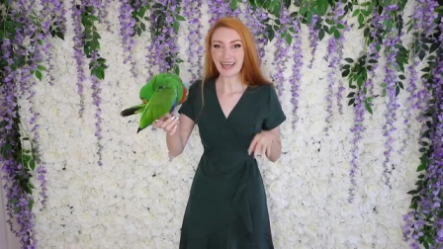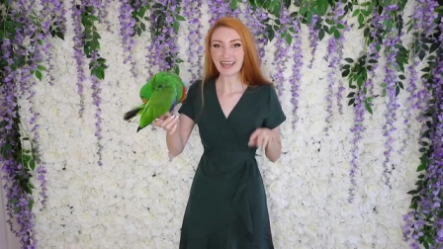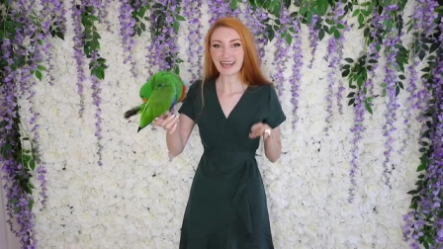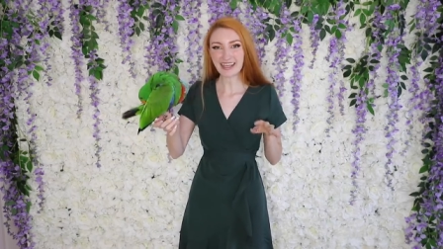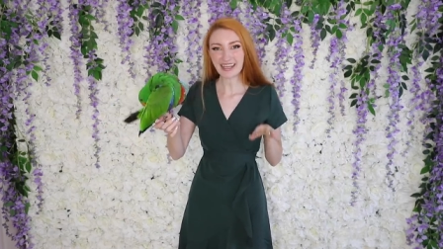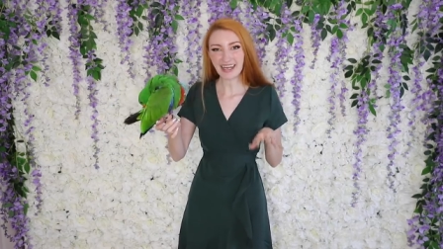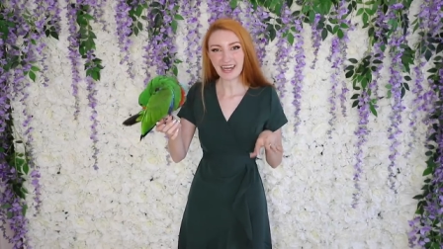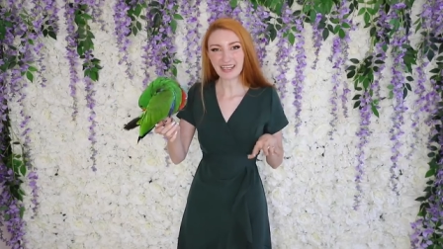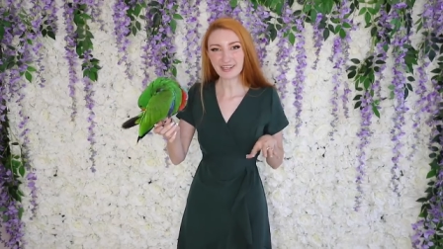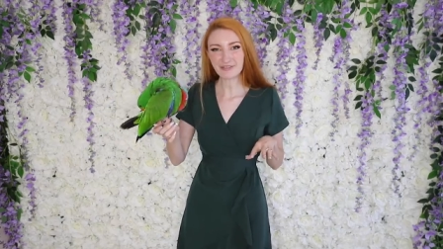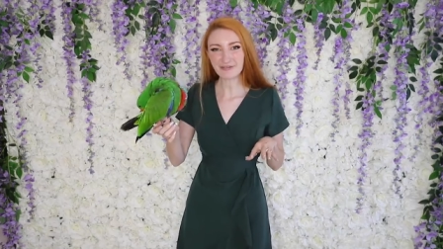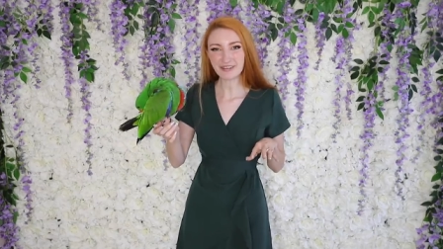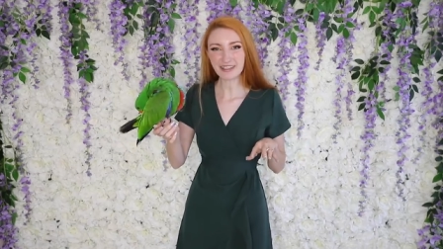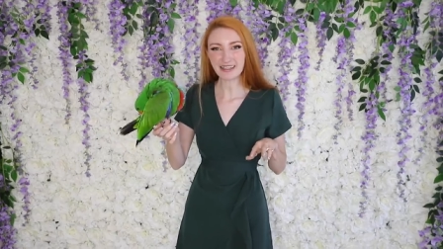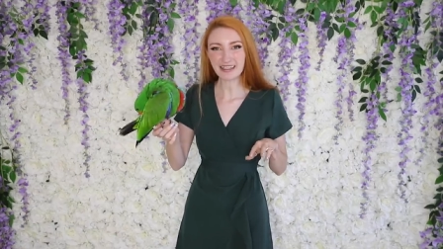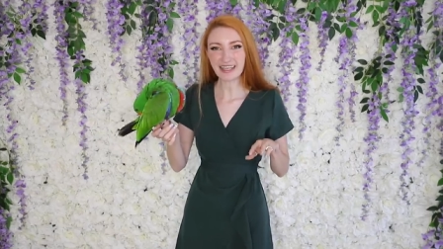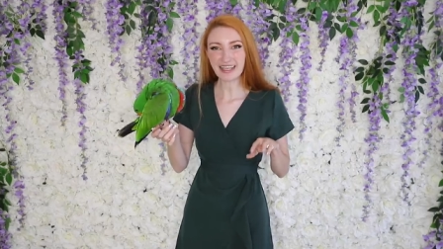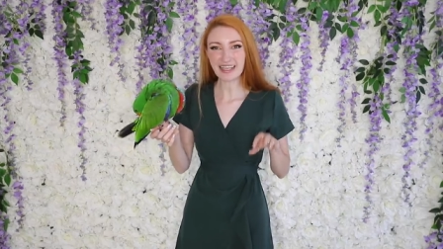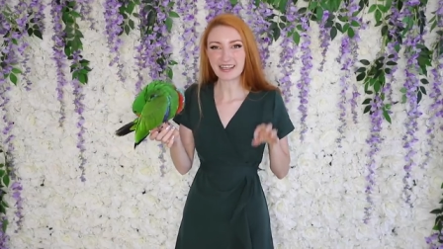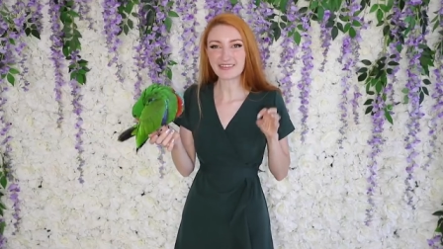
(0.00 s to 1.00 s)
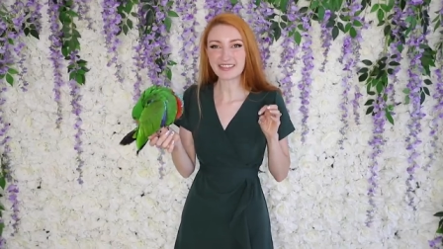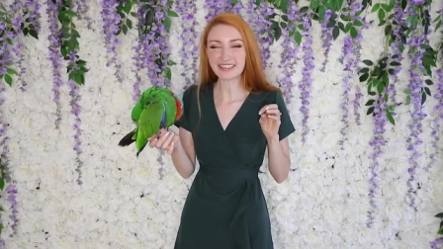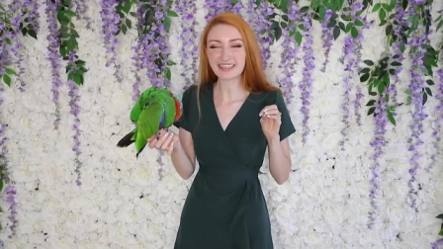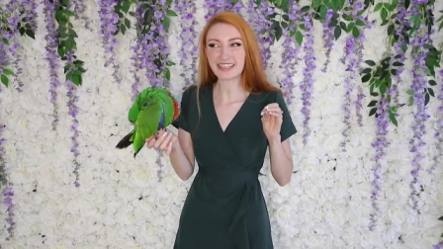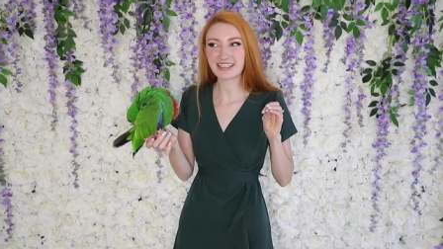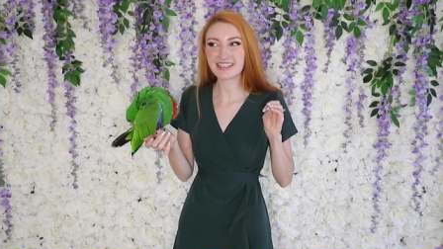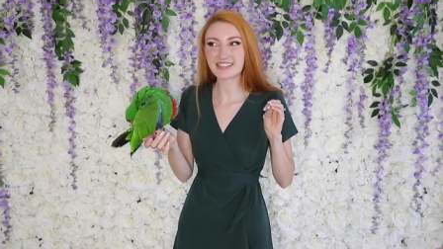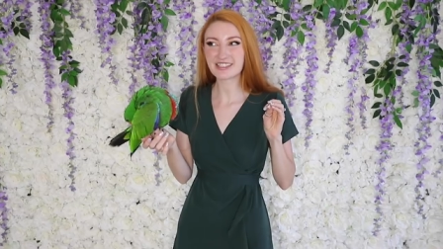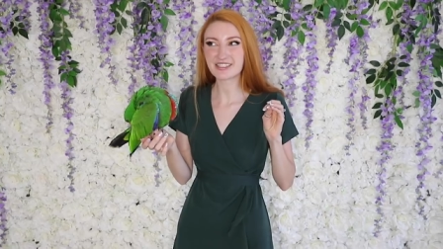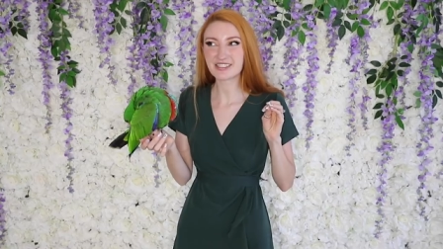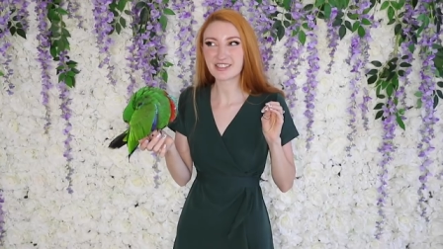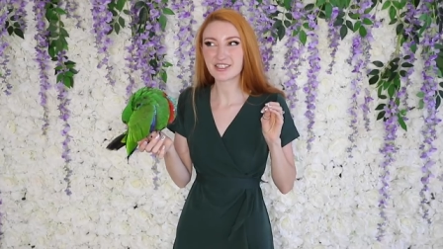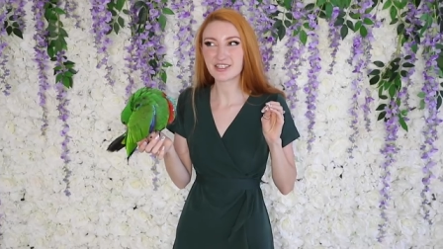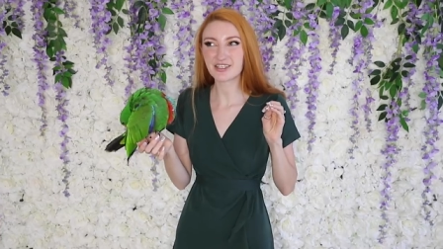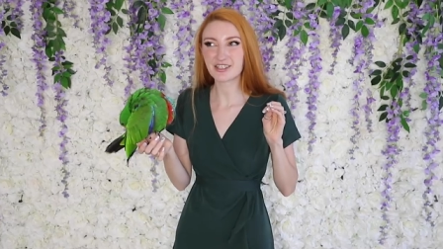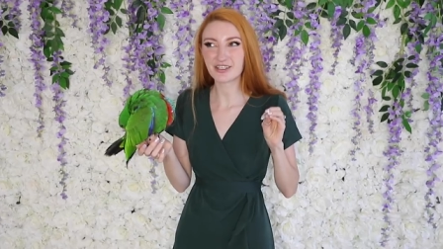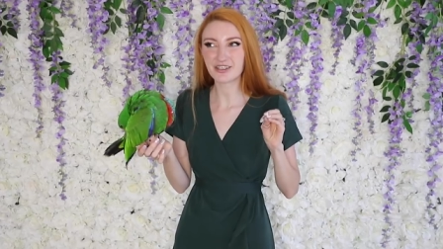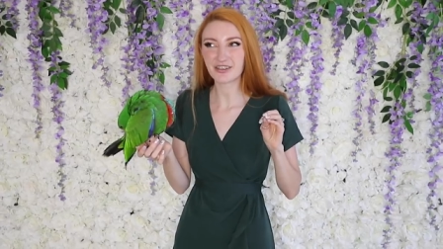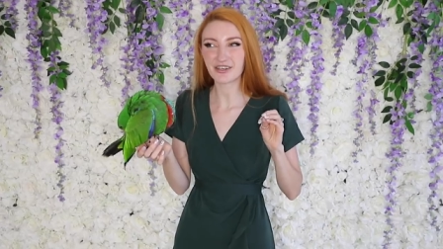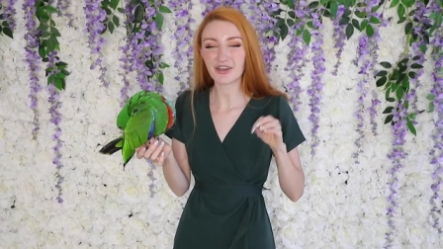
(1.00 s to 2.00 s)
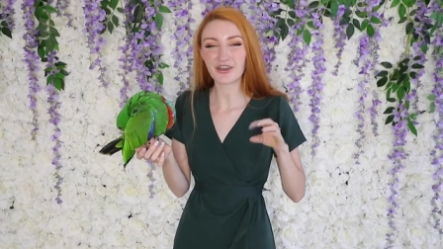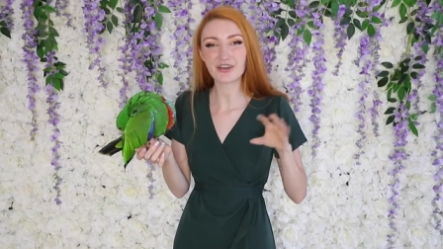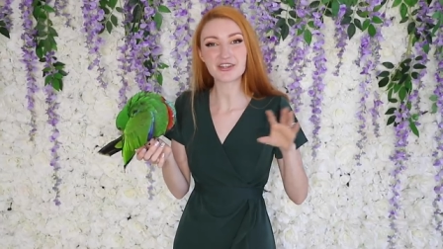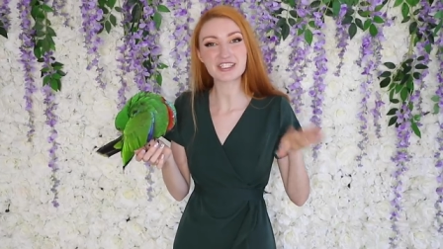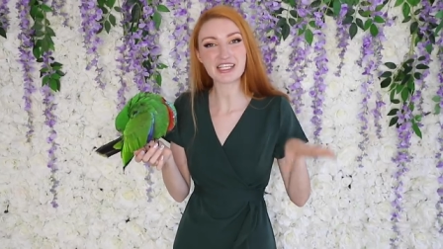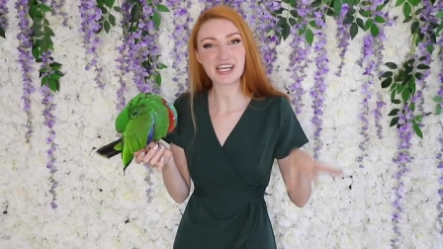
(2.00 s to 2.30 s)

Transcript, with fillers: And I kind of feel like everything's gonna go